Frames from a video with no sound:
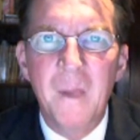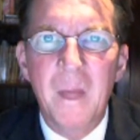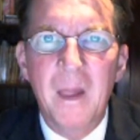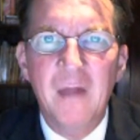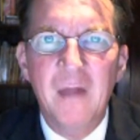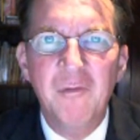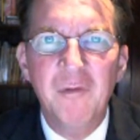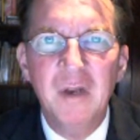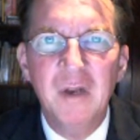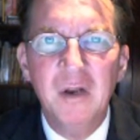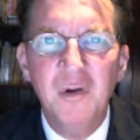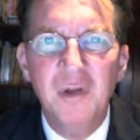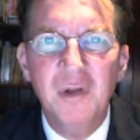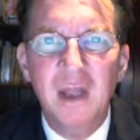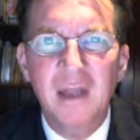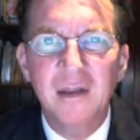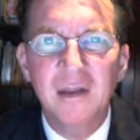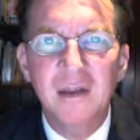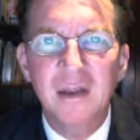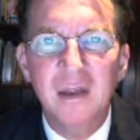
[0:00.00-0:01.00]
If we look
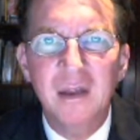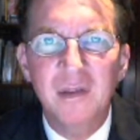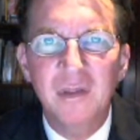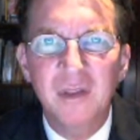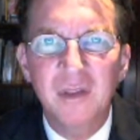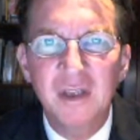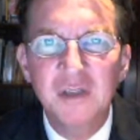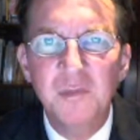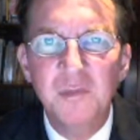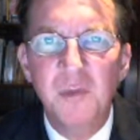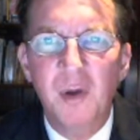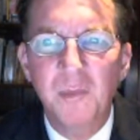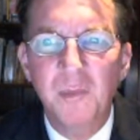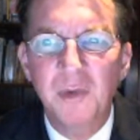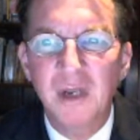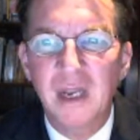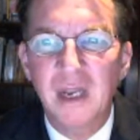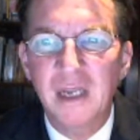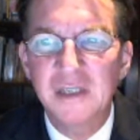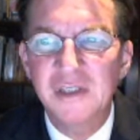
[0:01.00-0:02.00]
at this
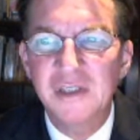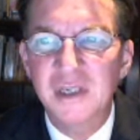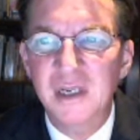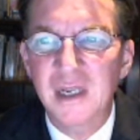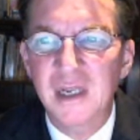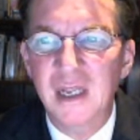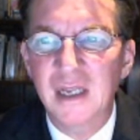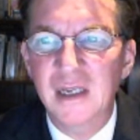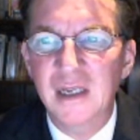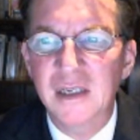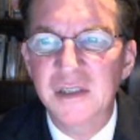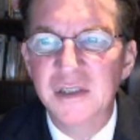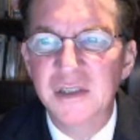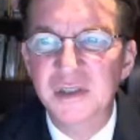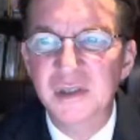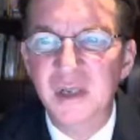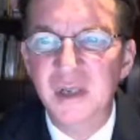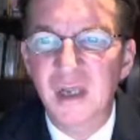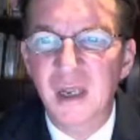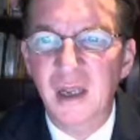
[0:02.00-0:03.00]
population, it
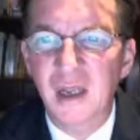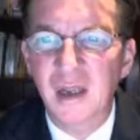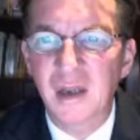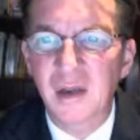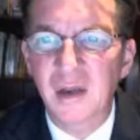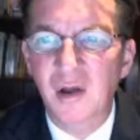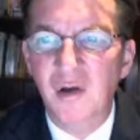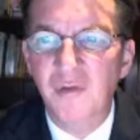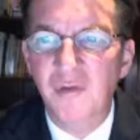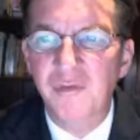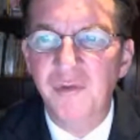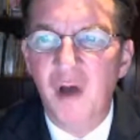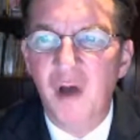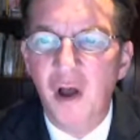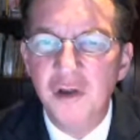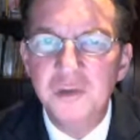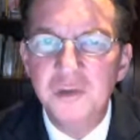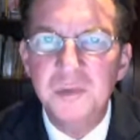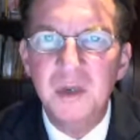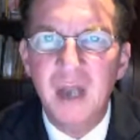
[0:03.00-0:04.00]
is of
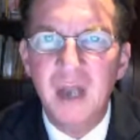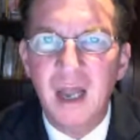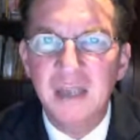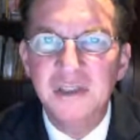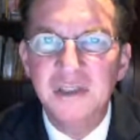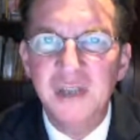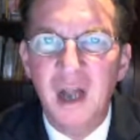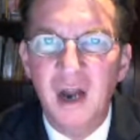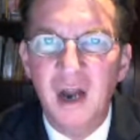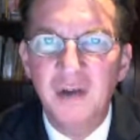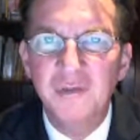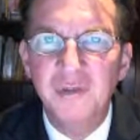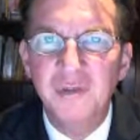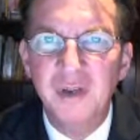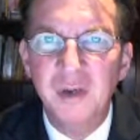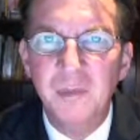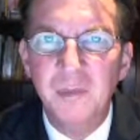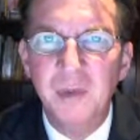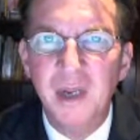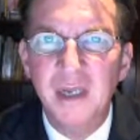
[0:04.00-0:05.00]
hospitalized heart
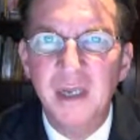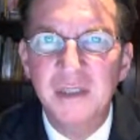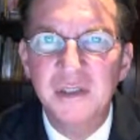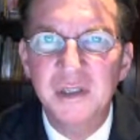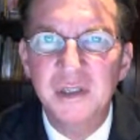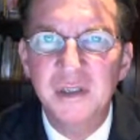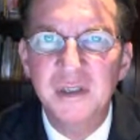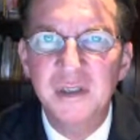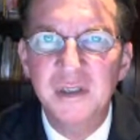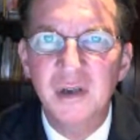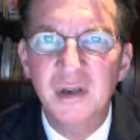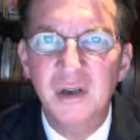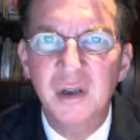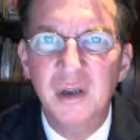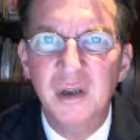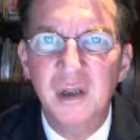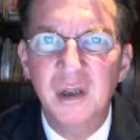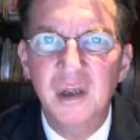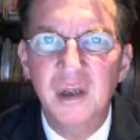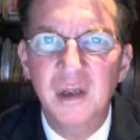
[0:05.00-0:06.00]
failure patients.
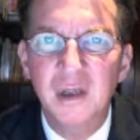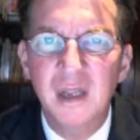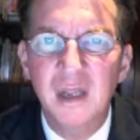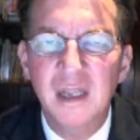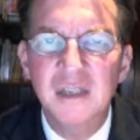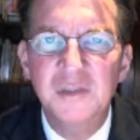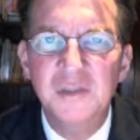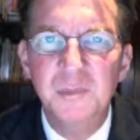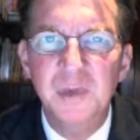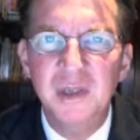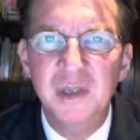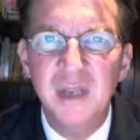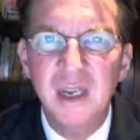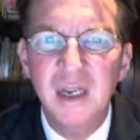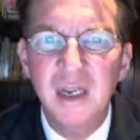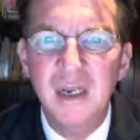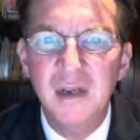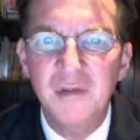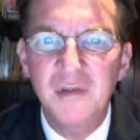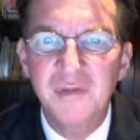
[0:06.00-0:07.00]
It's
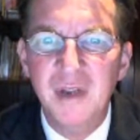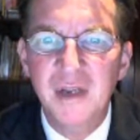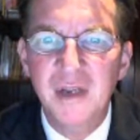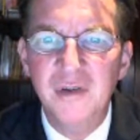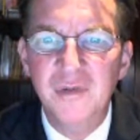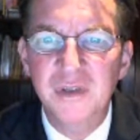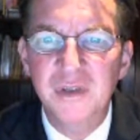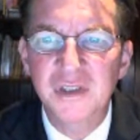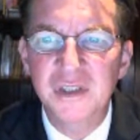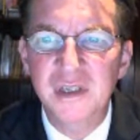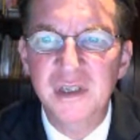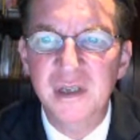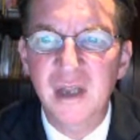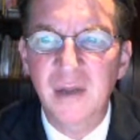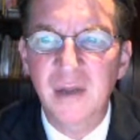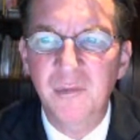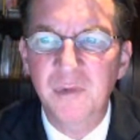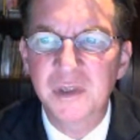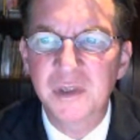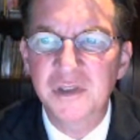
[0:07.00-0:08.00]
particularly of interest
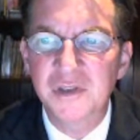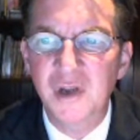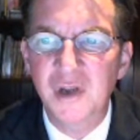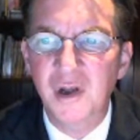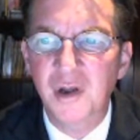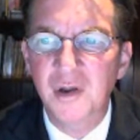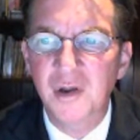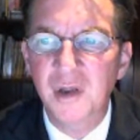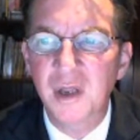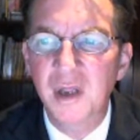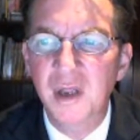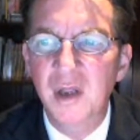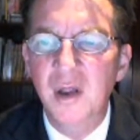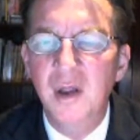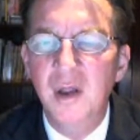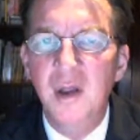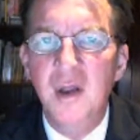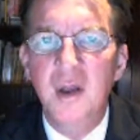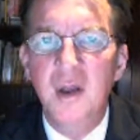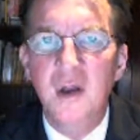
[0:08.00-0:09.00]
that we saw
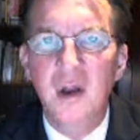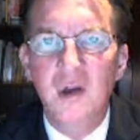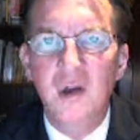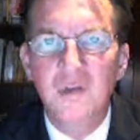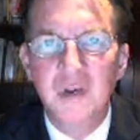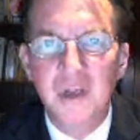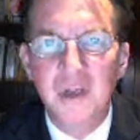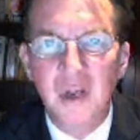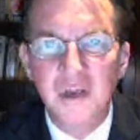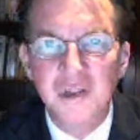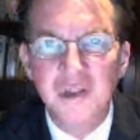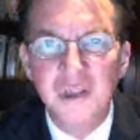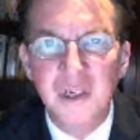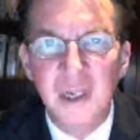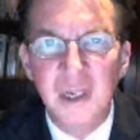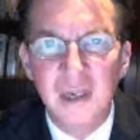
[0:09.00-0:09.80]
a reduction